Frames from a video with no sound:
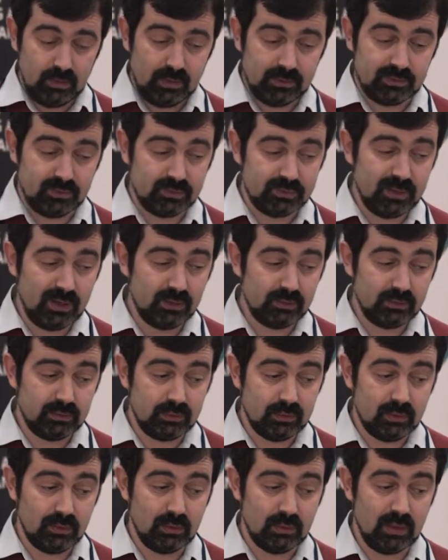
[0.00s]
As a result,
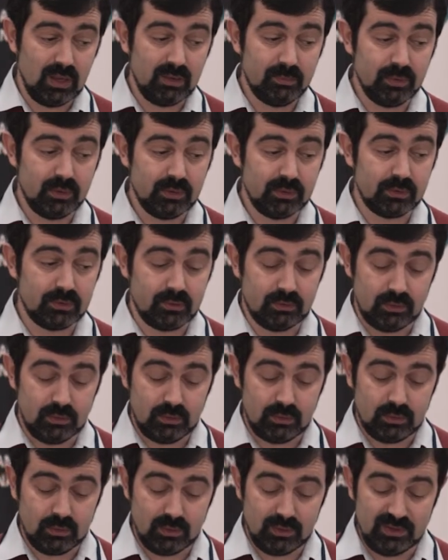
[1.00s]
library
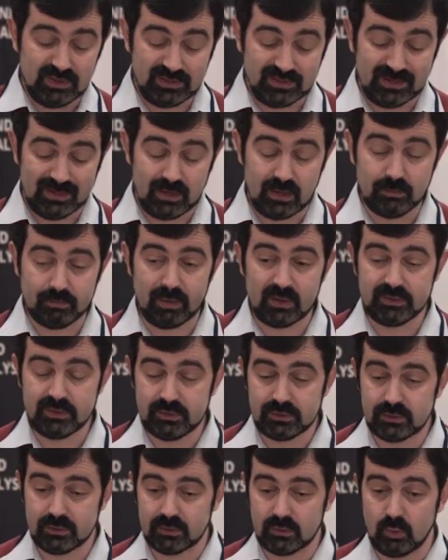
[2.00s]
is a
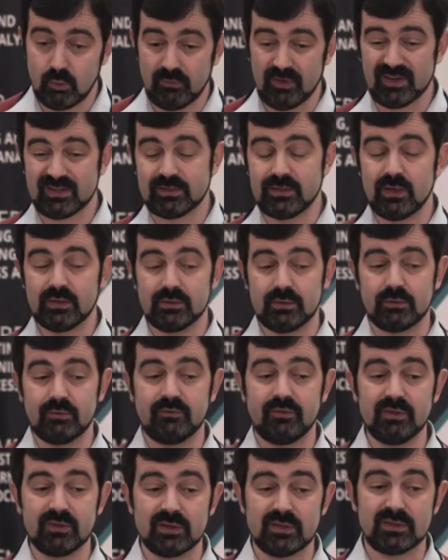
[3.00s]
composition of extended
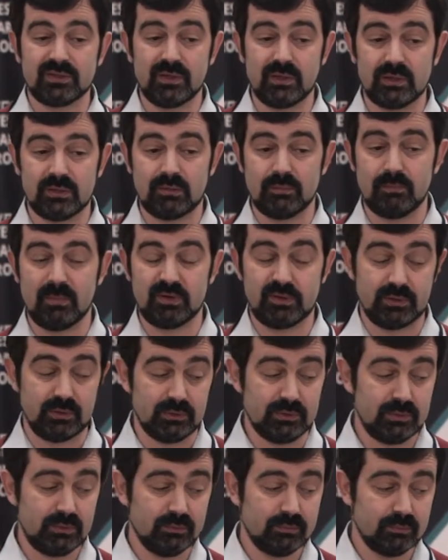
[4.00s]
finite state
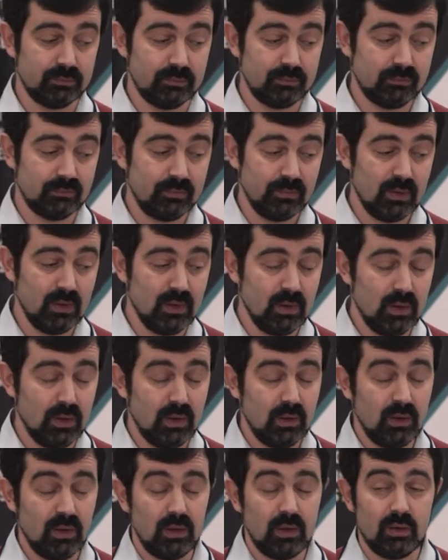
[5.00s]
machines.
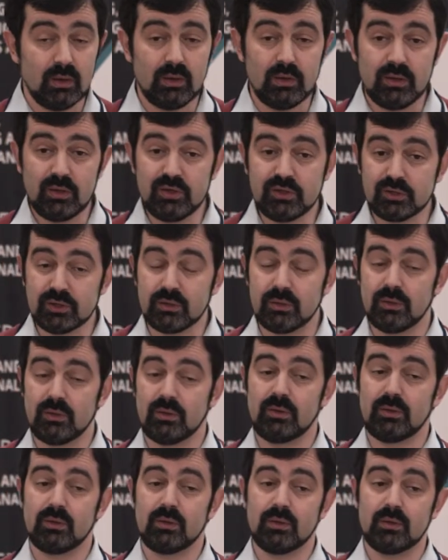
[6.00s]
Each
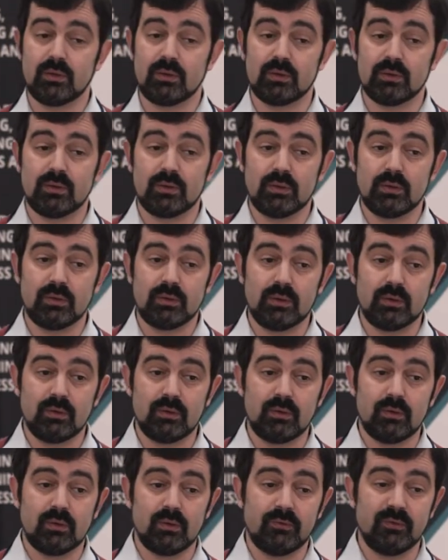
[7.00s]

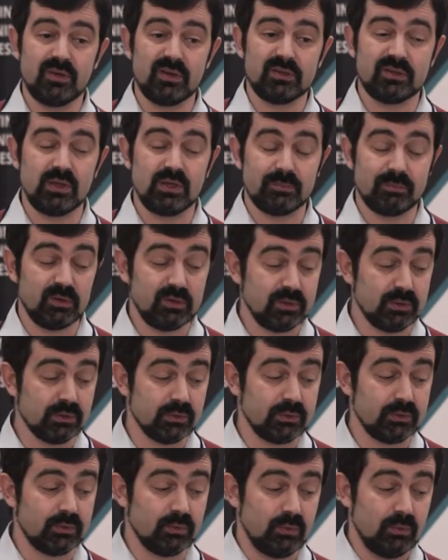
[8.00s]
finite state
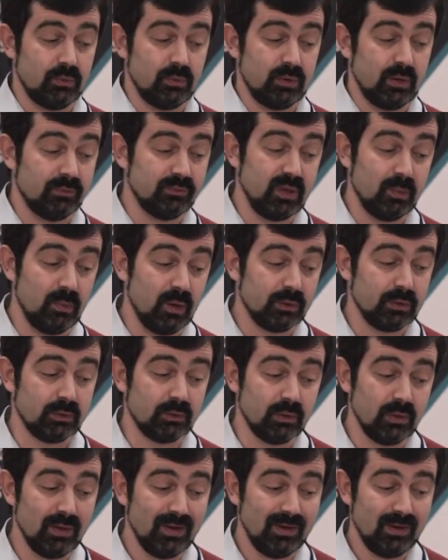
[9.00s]
machines or
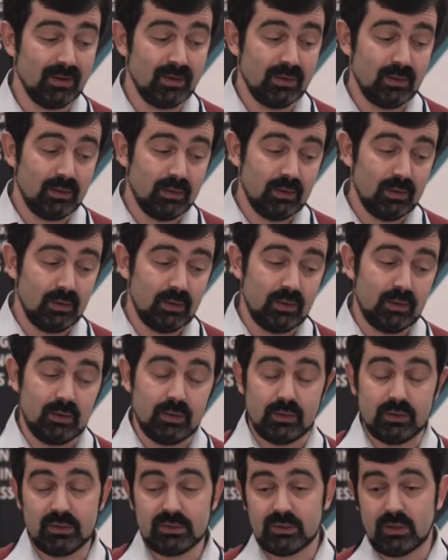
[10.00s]
automaton
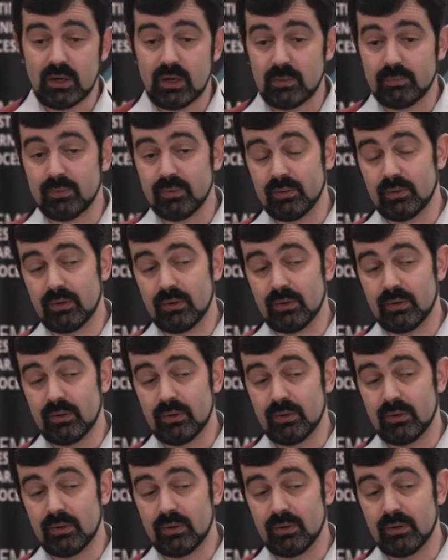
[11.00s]
describe